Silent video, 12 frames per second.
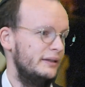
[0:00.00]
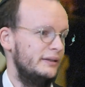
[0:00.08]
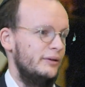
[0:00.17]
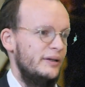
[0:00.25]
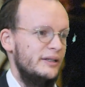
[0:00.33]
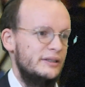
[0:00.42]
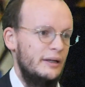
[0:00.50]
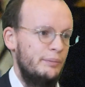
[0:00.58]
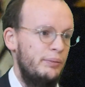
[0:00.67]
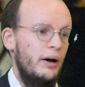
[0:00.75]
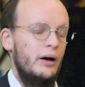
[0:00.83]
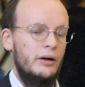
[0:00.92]
There is a
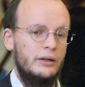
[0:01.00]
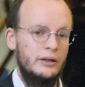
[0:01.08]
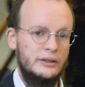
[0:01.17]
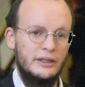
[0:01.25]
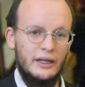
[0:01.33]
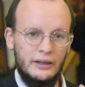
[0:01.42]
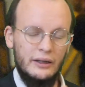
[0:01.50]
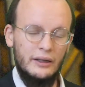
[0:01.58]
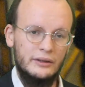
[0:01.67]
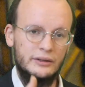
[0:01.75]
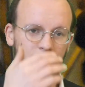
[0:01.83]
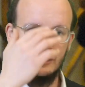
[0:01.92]
park. It's like
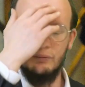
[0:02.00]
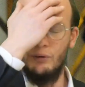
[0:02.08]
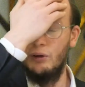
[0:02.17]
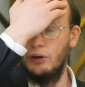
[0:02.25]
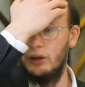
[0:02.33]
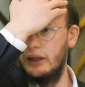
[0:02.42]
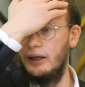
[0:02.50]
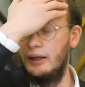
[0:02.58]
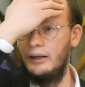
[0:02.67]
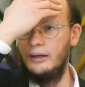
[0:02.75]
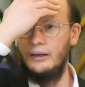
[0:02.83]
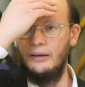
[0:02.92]
it's a small
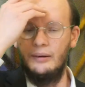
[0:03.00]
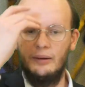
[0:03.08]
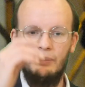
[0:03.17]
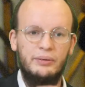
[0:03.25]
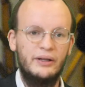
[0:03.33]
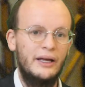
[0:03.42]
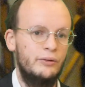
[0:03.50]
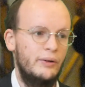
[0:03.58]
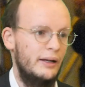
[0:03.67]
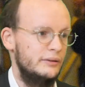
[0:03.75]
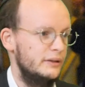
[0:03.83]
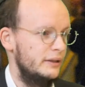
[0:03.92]
a
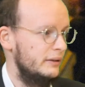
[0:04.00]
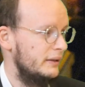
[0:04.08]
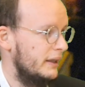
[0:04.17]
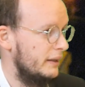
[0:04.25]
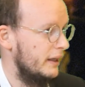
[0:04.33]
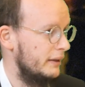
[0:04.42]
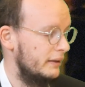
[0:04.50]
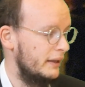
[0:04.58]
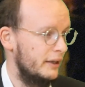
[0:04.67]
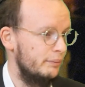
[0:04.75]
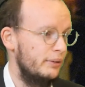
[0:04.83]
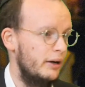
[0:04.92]
playground
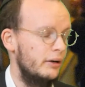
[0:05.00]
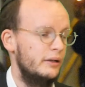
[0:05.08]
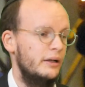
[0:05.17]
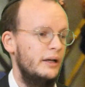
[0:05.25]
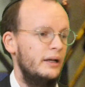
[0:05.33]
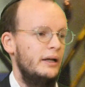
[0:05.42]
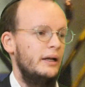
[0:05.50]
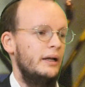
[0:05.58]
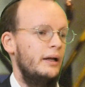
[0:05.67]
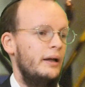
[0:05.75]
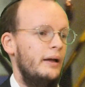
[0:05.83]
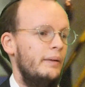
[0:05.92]
and a park.
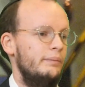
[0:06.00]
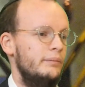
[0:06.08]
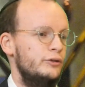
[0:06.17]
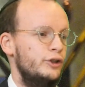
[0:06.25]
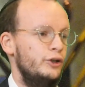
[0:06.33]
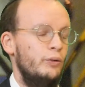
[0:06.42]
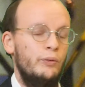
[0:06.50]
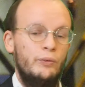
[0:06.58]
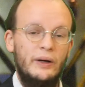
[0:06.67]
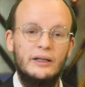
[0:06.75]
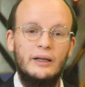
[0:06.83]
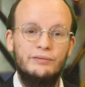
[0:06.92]
So you're
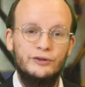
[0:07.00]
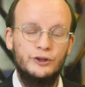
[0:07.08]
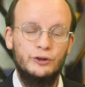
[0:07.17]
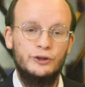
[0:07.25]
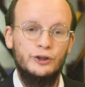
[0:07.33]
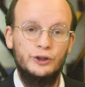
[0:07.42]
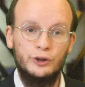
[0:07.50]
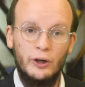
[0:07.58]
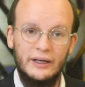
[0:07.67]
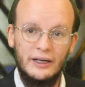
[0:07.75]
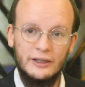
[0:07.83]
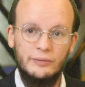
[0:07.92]
welcome for sure to
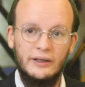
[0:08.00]
join us.